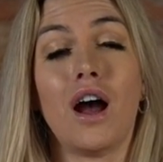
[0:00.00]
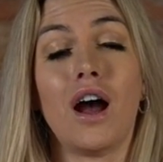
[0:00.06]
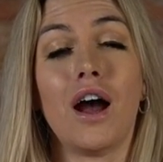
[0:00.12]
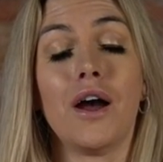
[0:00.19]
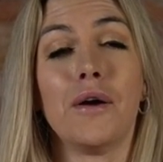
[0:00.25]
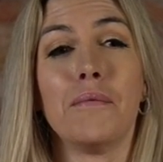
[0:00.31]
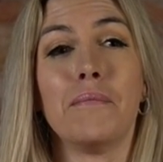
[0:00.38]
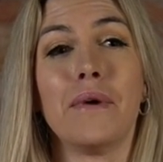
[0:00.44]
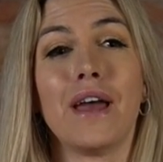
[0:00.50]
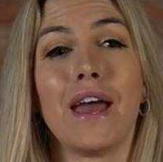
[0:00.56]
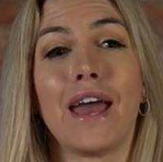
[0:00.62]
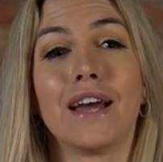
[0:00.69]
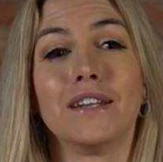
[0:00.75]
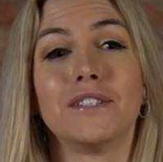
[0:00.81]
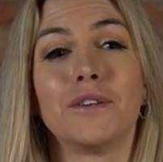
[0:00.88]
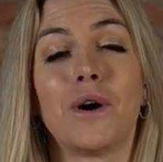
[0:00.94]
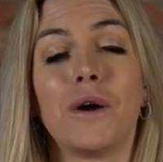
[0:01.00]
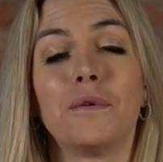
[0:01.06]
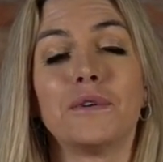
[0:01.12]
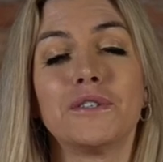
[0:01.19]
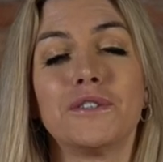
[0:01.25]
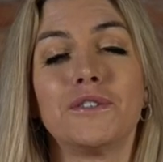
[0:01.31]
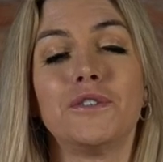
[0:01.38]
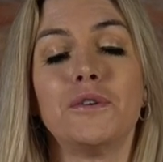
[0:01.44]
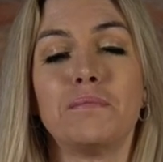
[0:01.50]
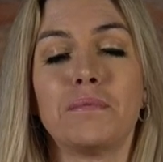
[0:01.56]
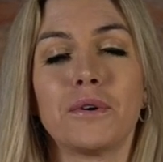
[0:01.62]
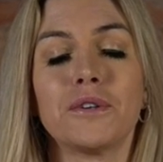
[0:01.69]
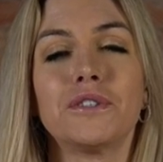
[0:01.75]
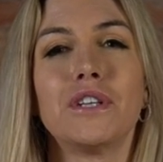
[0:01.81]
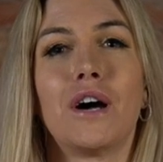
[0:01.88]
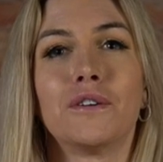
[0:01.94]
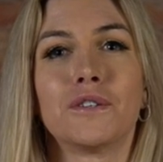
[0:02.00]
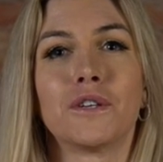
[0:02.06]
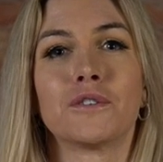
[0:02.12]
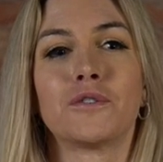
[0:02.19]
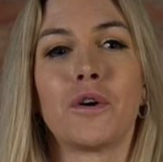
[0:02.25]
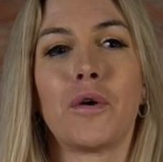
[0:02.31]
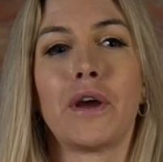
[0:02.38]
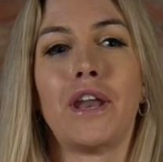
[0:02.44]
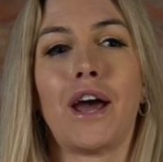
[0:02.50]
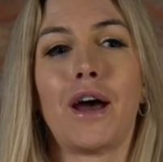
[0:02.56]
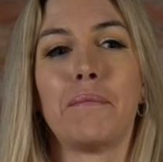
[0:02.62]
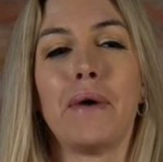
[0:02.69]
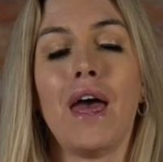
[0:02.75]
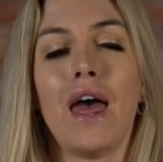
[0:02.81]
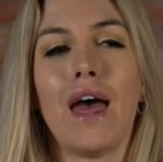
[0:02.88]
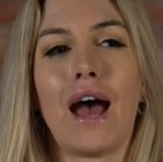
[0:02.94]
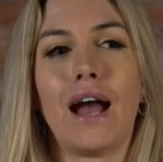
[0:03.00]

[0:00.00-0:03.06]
Um, and so I was super sheltered growing up.